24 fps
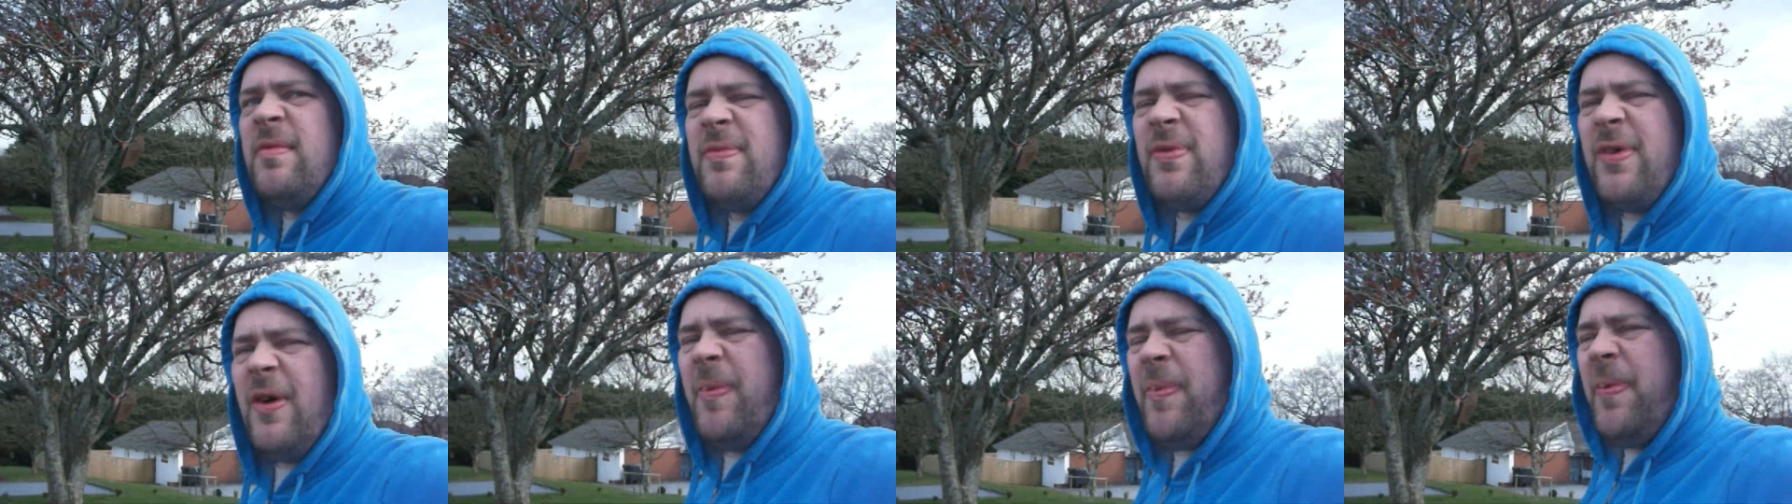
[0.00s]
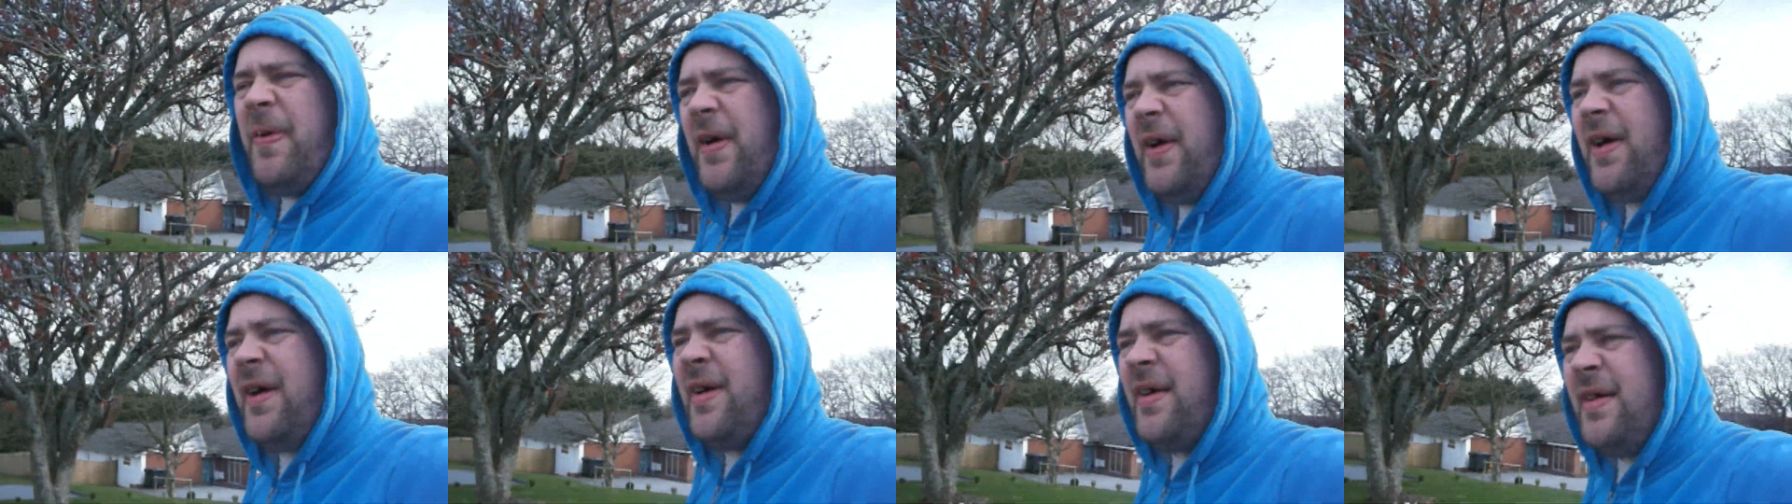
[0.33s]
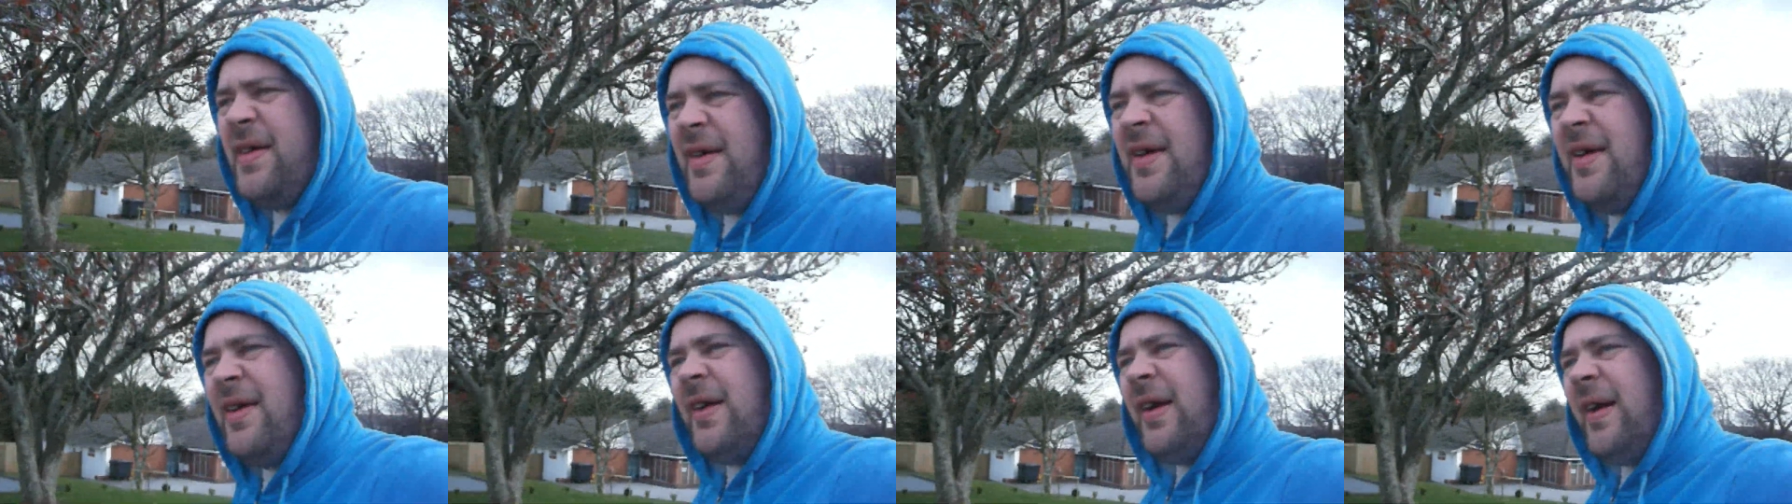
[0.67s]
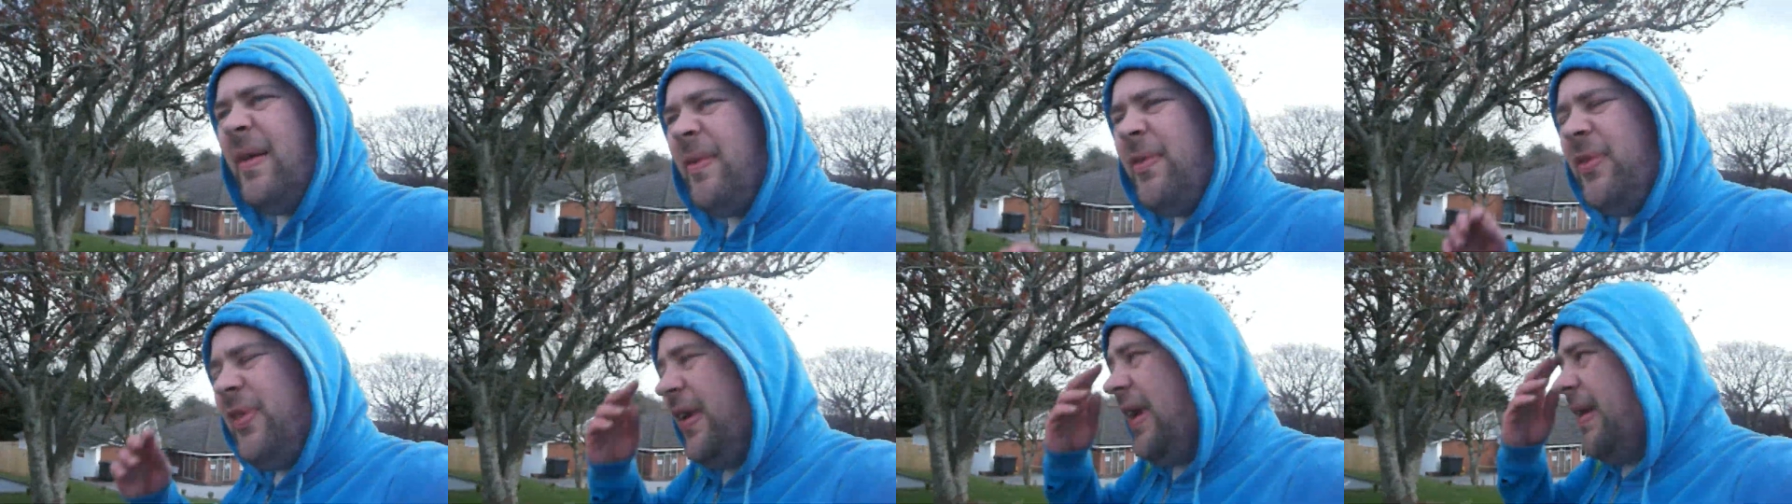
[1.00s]
Proper.
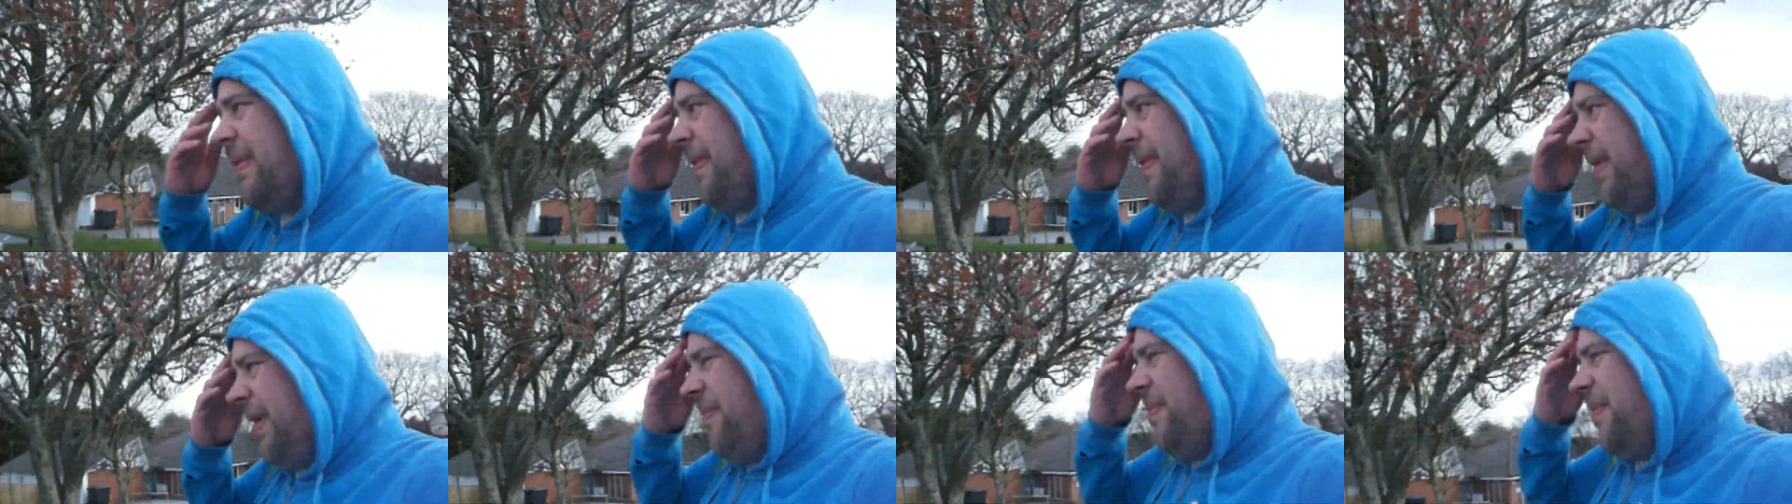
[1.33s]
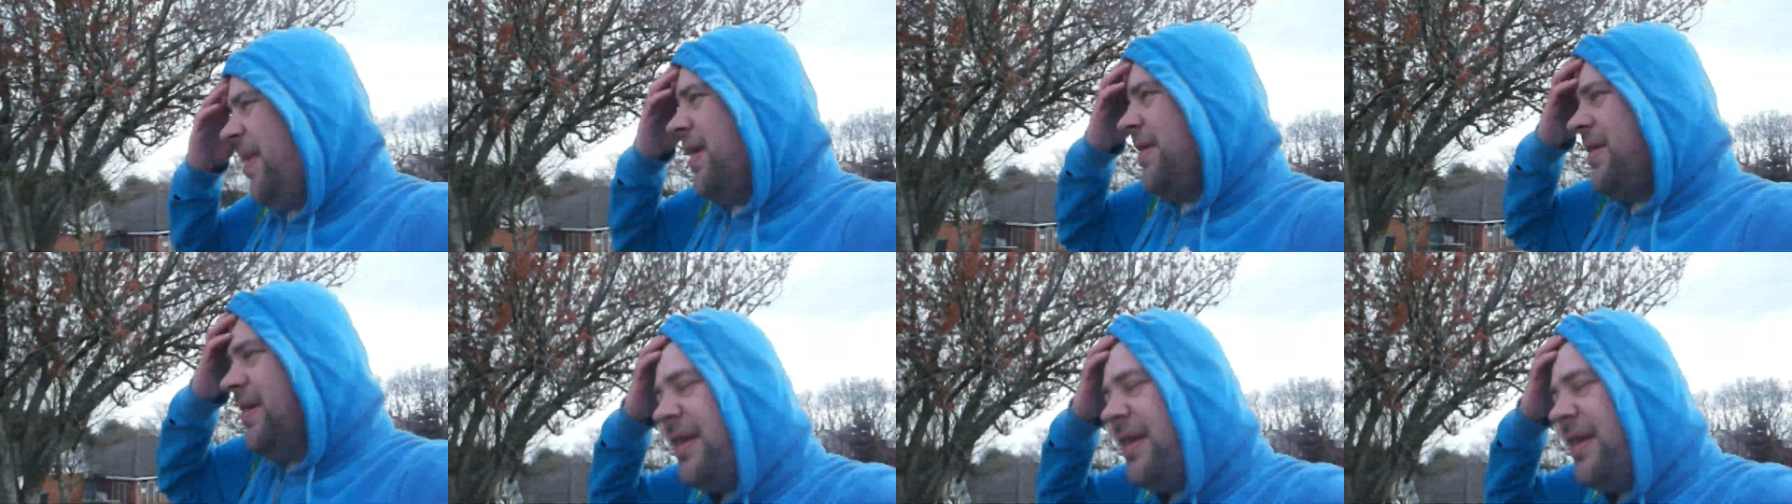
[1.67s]
Come to think about it, mate.